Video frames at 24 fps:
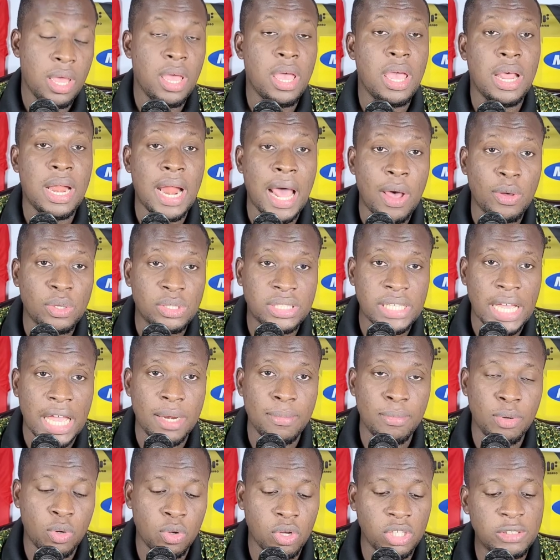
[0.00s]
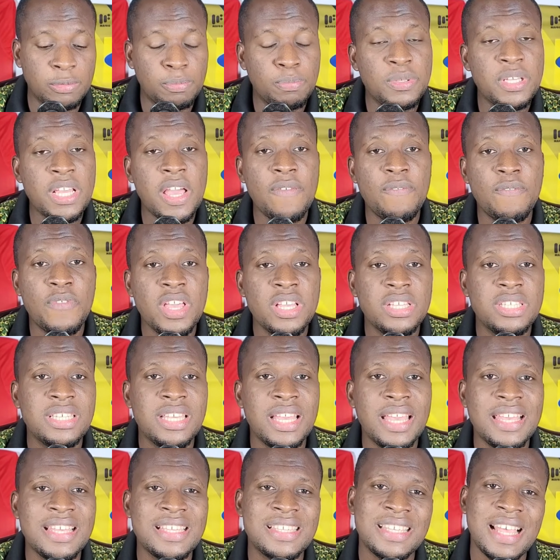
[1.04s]
and outside because
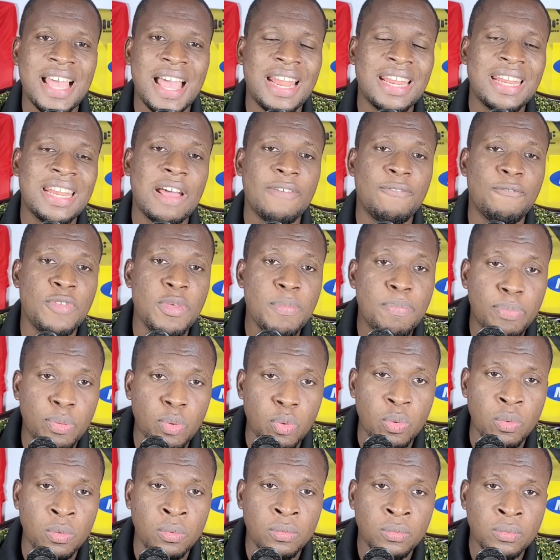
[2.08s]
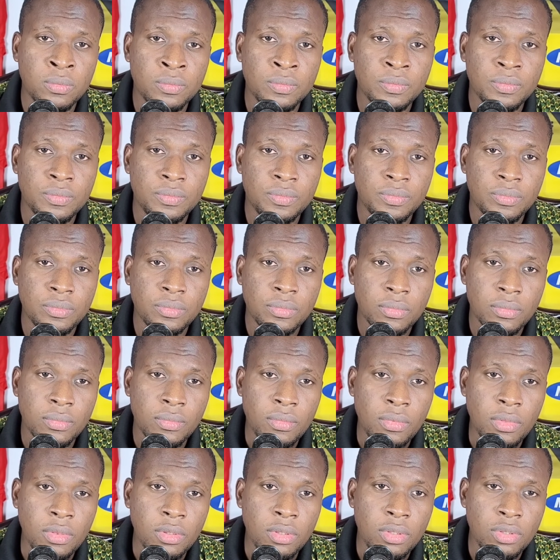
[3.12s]
PFAG is under FIPRO.
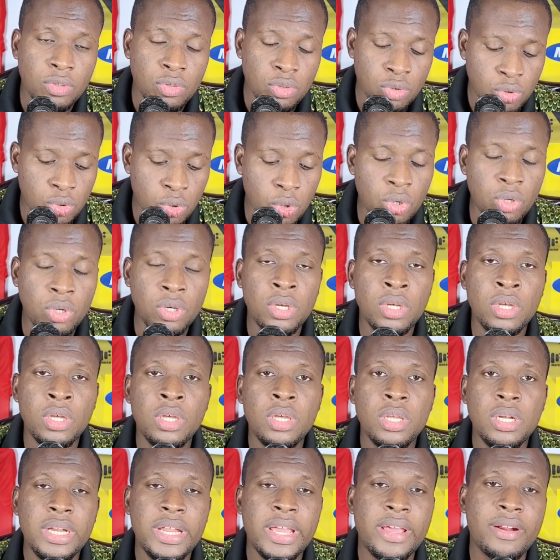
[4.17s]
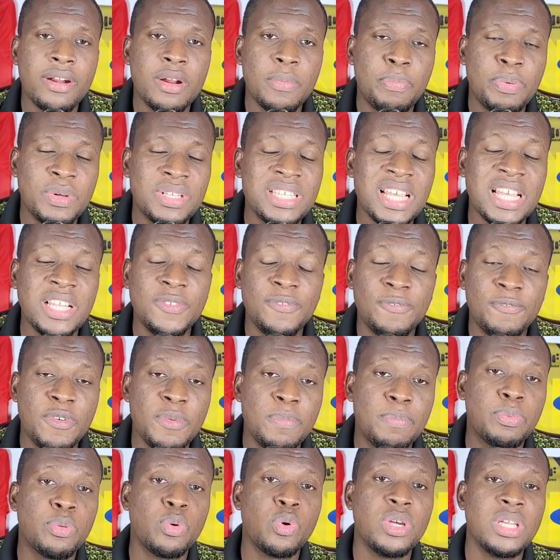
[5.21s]
So they represent
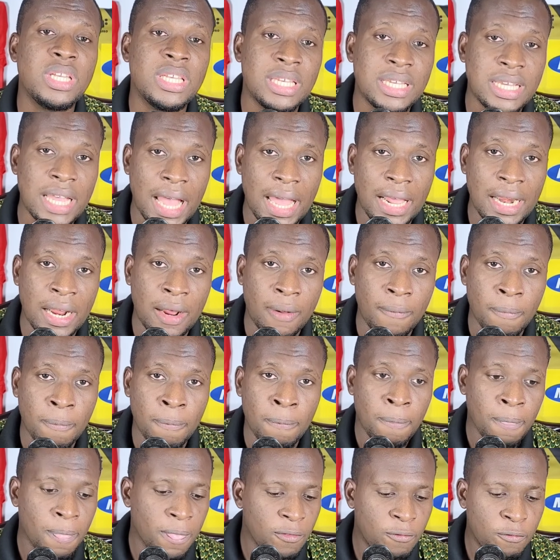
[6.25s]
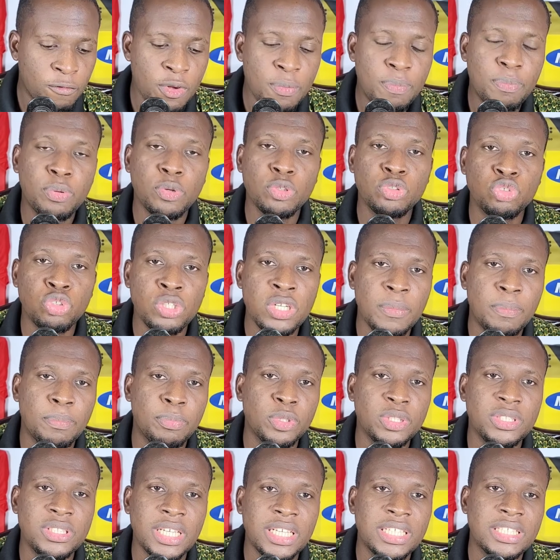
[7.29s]
FIPRO in Ghana. FIPRO soon
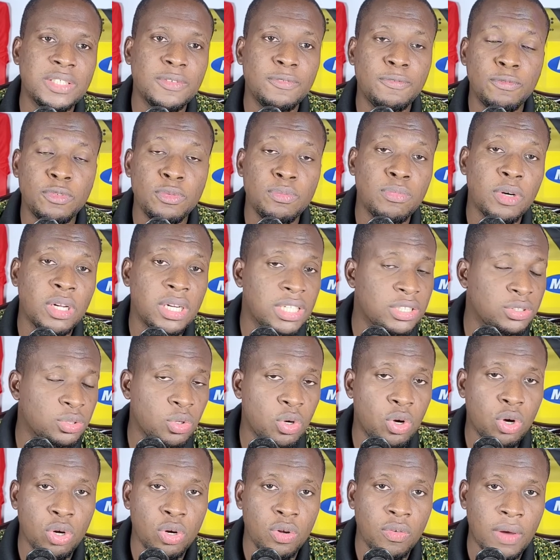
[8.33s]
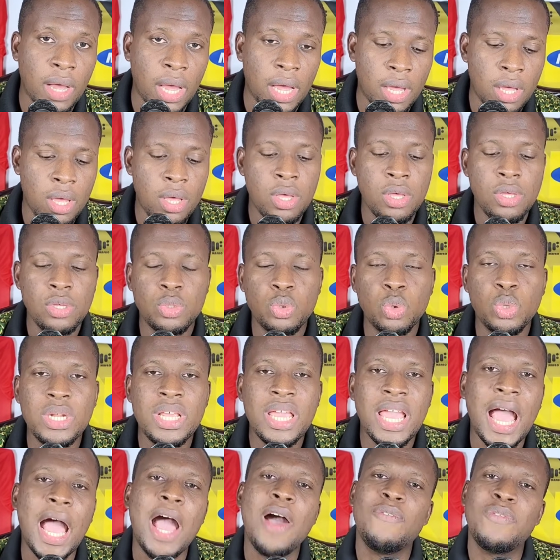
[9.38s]
protective footballers all over. So
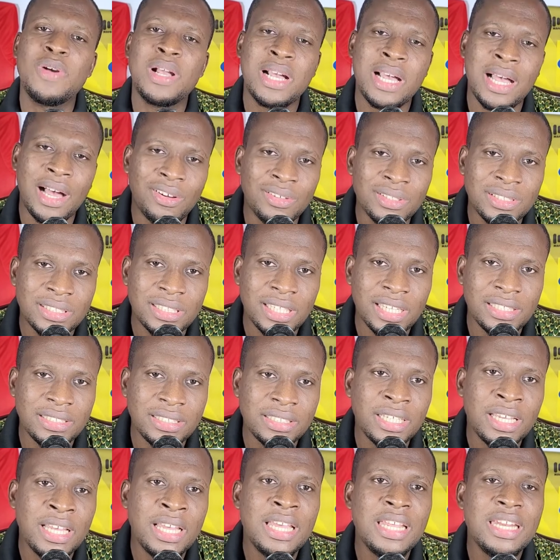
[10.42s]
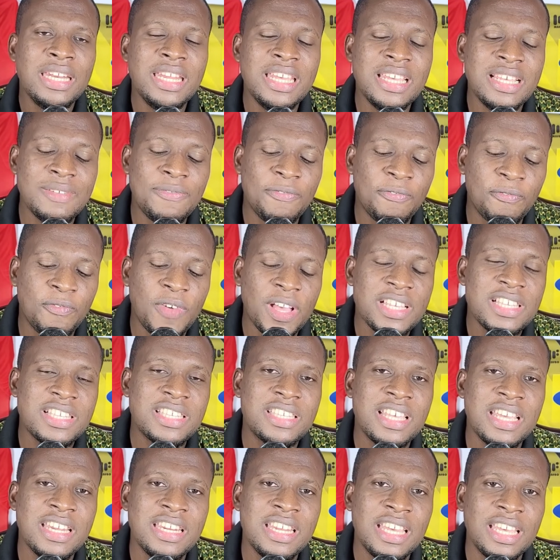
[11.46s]
they have counselors they first
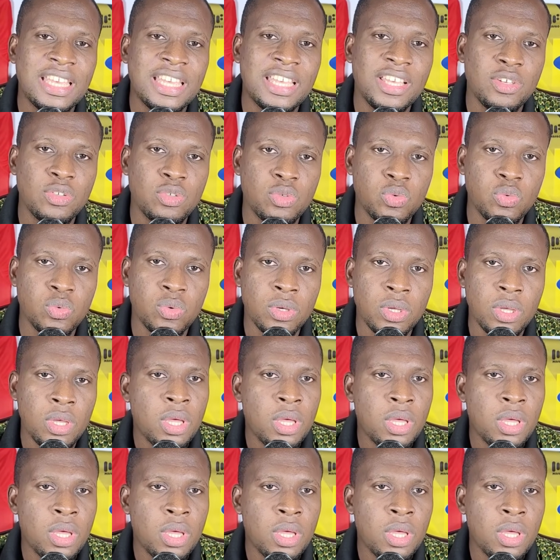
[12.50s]
send the case to.